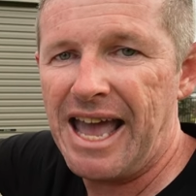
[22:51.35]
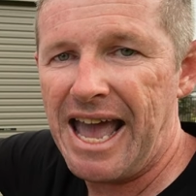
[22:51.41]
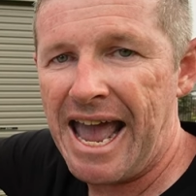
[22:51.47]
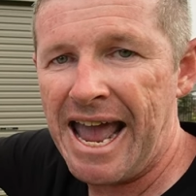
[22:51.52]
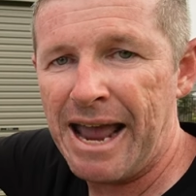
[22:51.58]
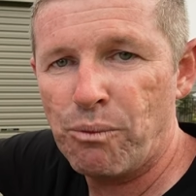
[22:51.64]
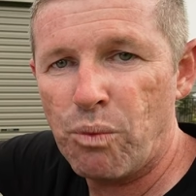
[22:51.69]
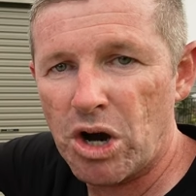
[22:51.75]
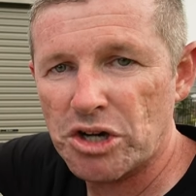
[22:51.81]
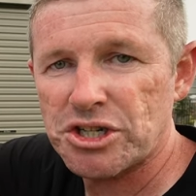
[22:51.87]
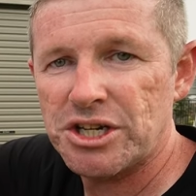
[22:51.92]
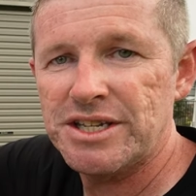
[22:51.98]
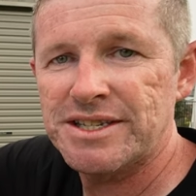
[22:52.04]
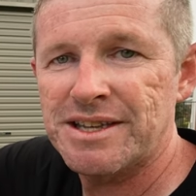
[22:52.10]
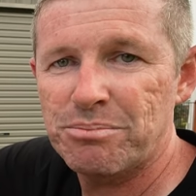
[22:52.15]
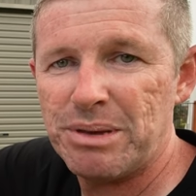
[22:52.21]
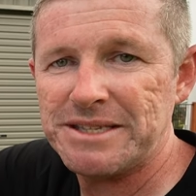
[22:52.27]
and
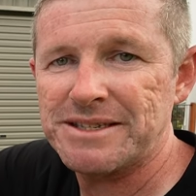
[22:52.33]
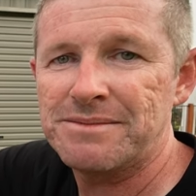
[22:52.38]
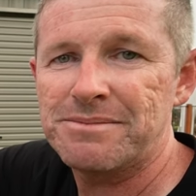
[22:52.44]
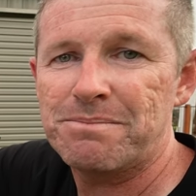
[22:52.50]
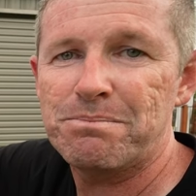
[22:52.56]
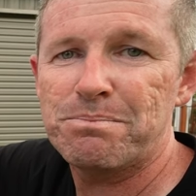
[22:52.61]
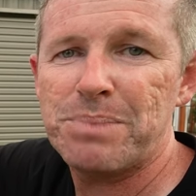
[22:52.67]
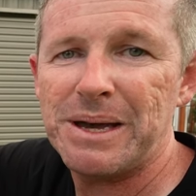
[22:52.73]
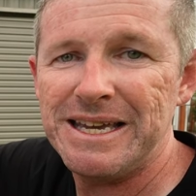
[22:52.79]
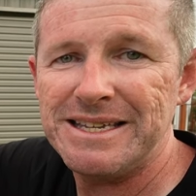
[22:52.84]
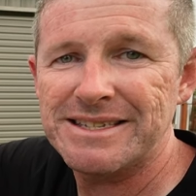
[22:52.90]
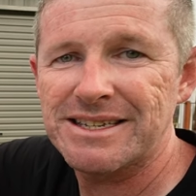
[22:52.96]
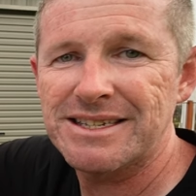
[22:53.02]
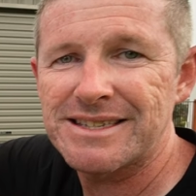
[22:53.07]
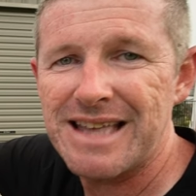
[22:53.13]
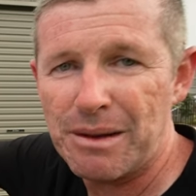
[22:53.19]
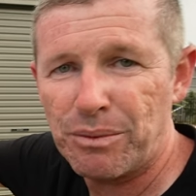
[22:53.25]
washers and bits and
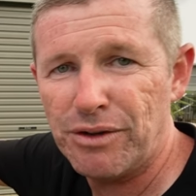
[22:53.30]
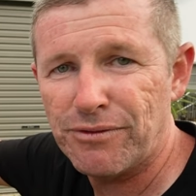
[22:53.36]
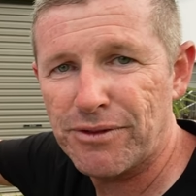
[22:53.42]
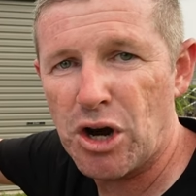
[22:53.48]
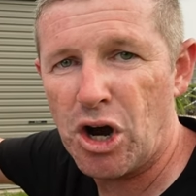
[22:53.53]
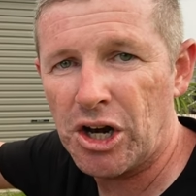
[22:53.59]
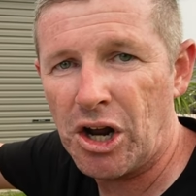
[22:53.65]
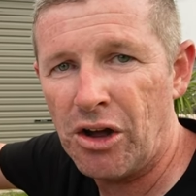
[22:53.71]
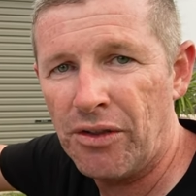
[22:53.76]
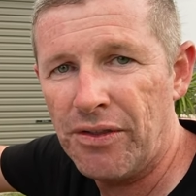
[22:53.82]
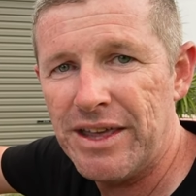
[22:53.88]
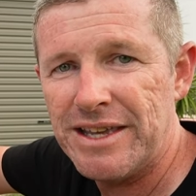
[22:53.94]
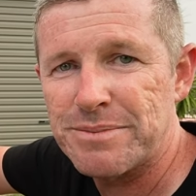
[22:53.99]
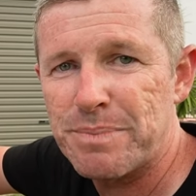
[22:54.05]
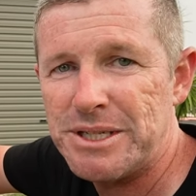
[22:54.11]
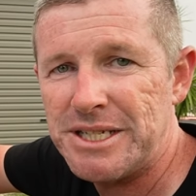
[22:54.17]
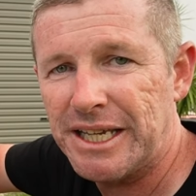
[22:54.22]
pieces that we've got on
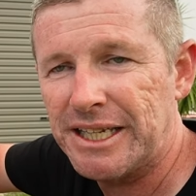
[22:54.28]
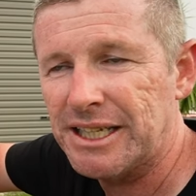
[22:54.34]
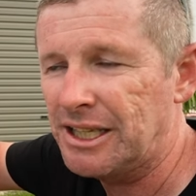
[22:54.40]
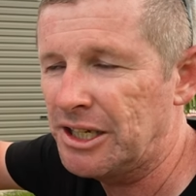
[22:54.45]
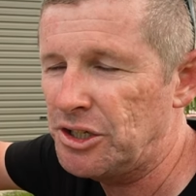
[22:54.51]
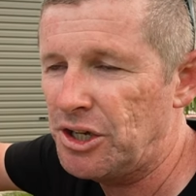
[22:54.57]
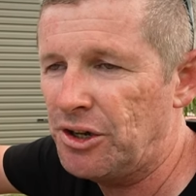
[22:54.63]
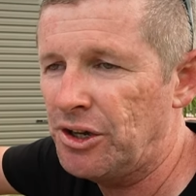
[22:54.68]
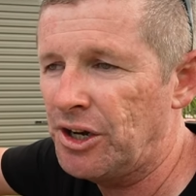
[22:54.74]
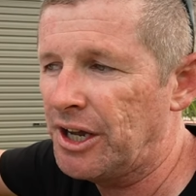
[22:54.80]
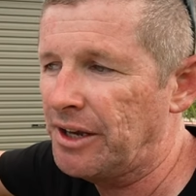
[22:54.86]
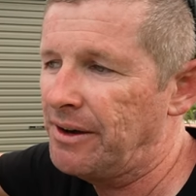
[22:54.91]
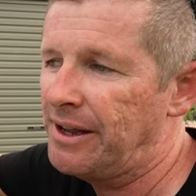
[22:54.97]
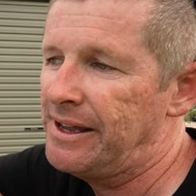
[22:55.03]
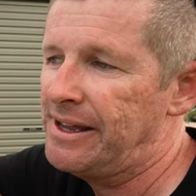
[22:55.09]
this particular unit.